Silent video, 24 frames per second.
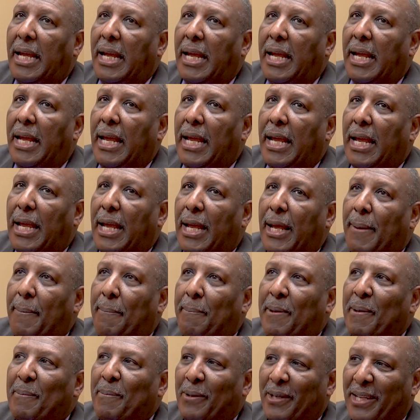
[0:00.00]

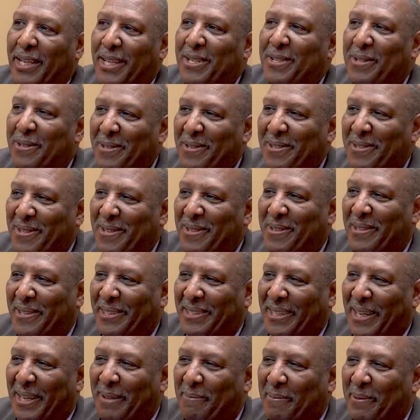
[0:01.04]
And people get used to it.
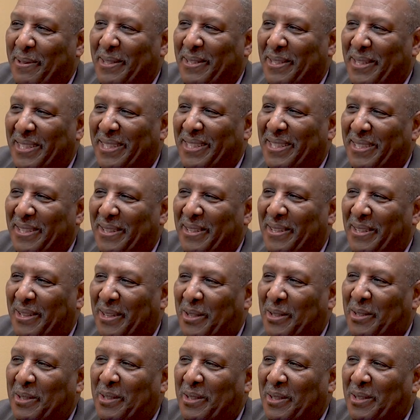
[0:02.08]
It's like putting on
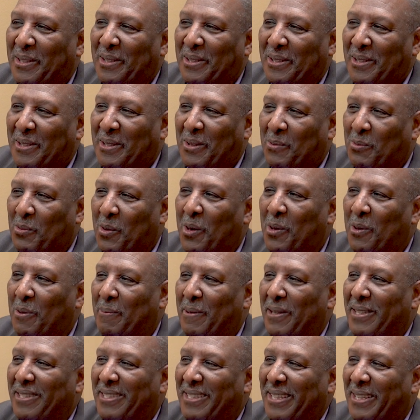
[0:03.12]
your robe
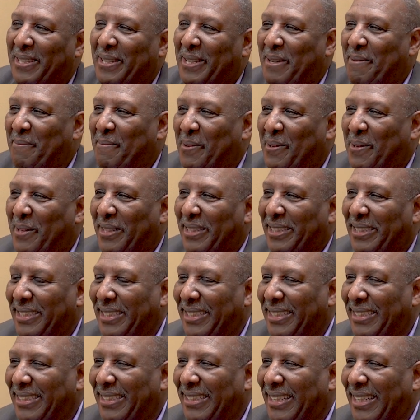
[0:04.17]
on Sunday morning
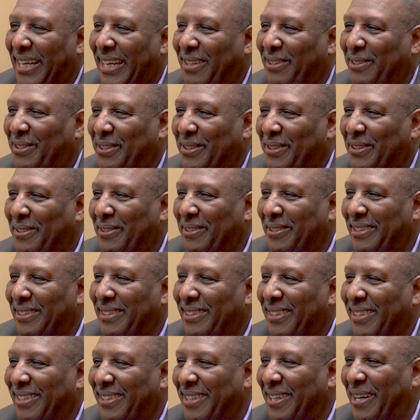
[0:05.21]
and your house shoes and
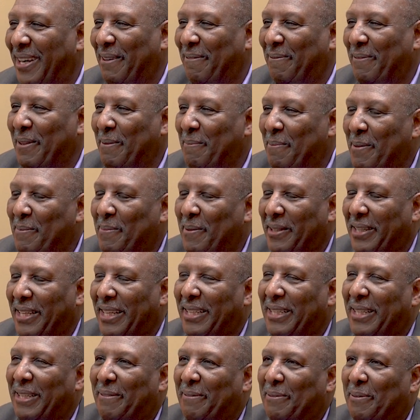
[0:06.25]
your coffee. People
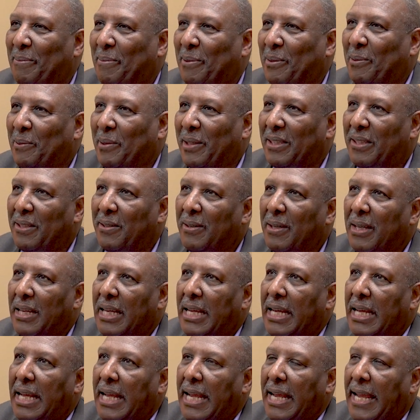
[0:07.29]
get comfortable with you.
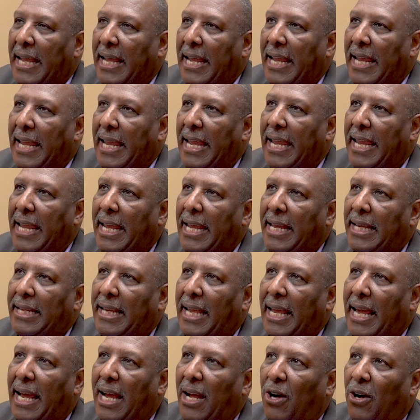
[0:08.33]
And
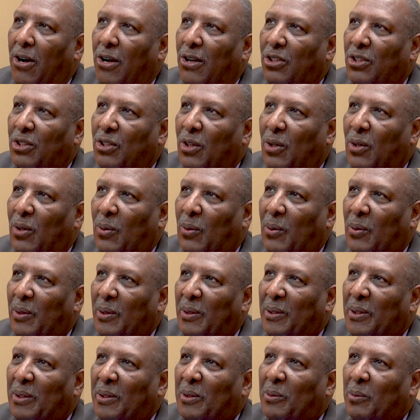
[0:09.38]
I also
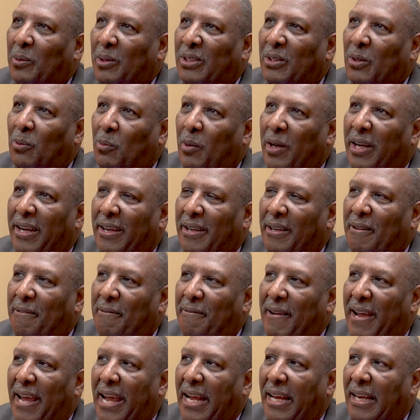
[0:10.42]
was aware of the
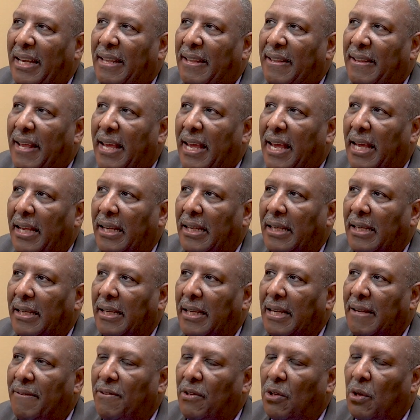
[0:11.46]
fact that
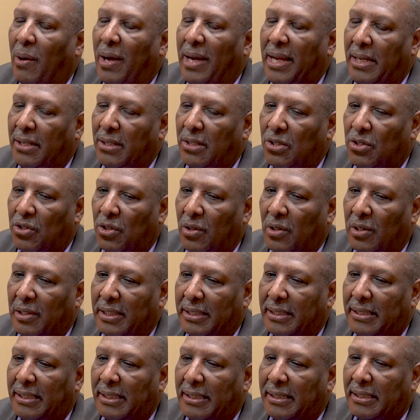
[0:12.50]
even though I had the
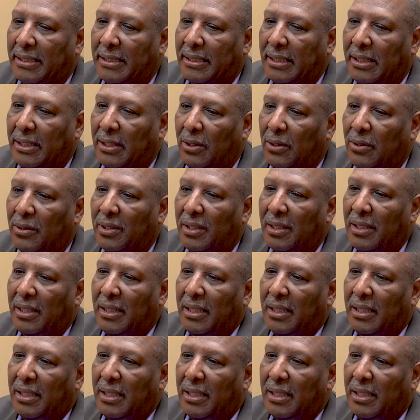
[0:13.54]
journalistic skills,